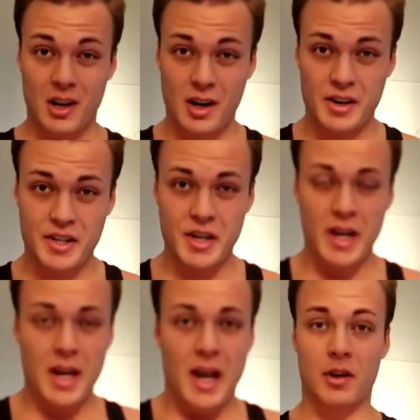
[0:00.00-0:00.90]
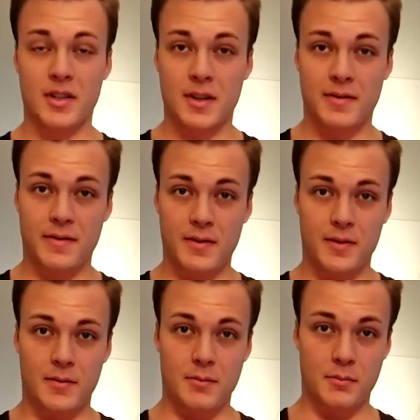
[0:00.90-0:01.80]
large because of
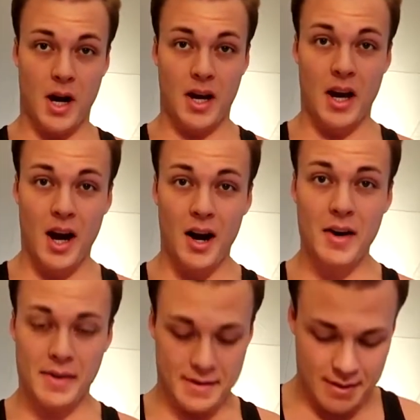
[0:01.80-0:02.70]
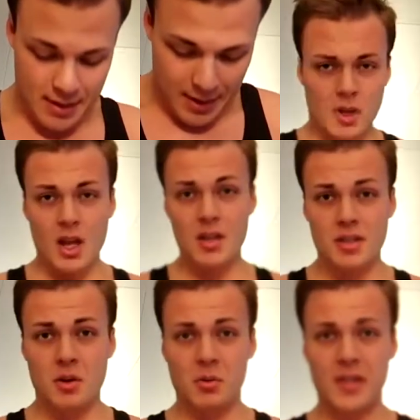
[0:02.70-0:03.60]
my height.
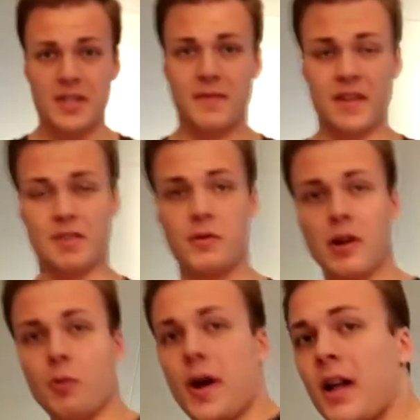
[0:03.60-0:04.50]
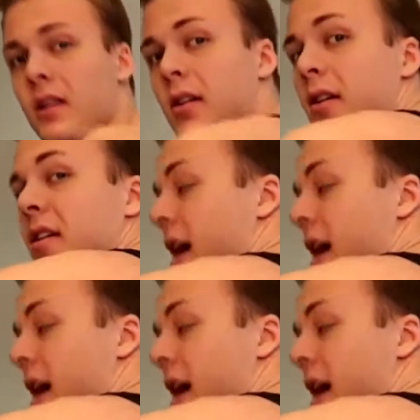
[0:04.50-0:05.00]
So this fits really well. It